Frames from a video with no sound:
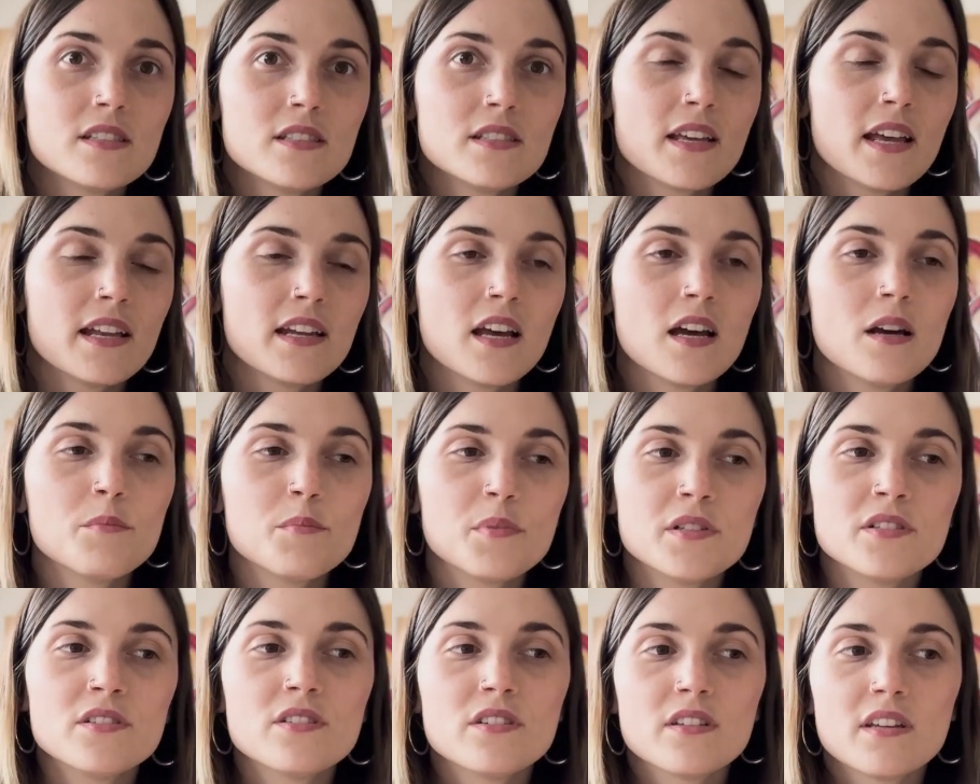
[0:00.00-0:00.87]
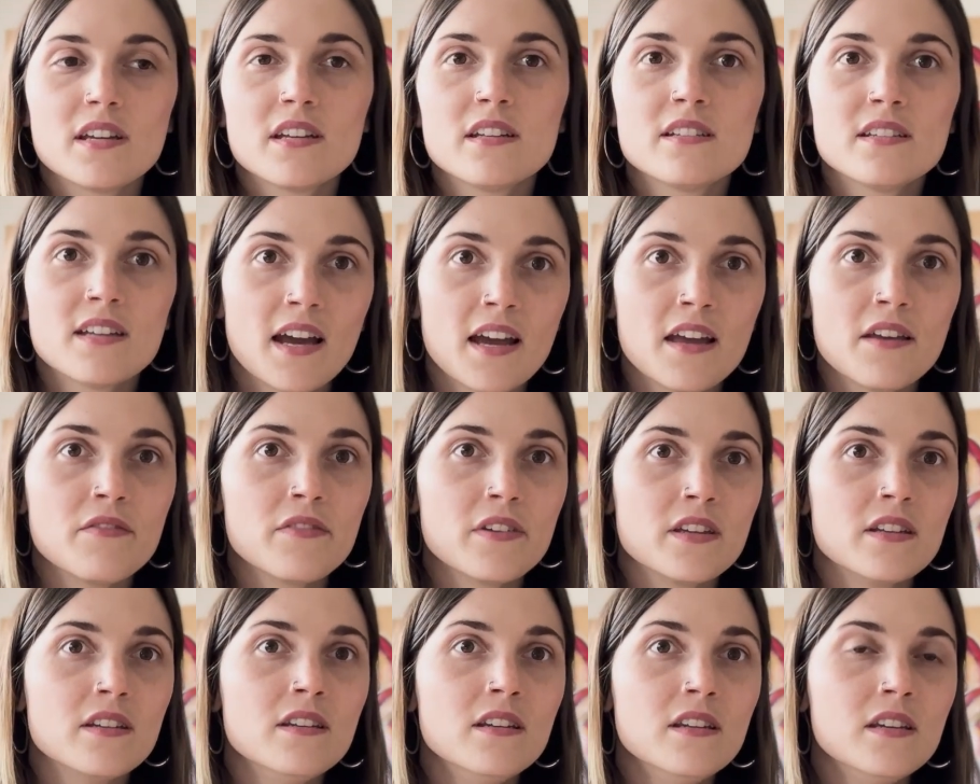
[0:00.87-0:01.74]
to set up and to
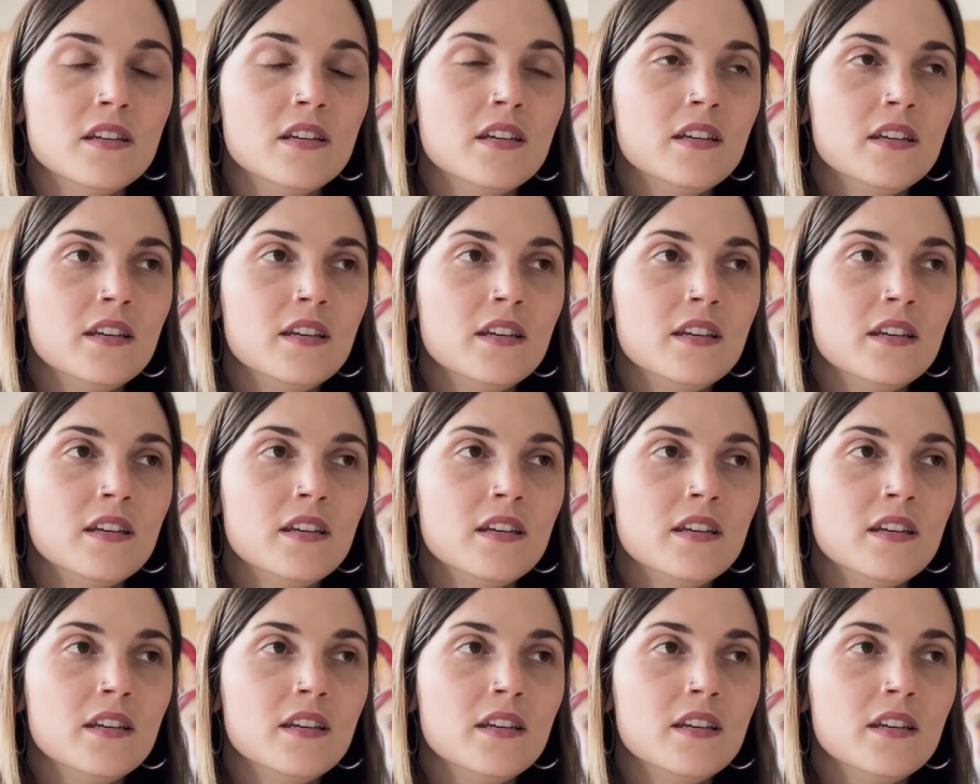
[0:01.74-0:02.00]
dive in,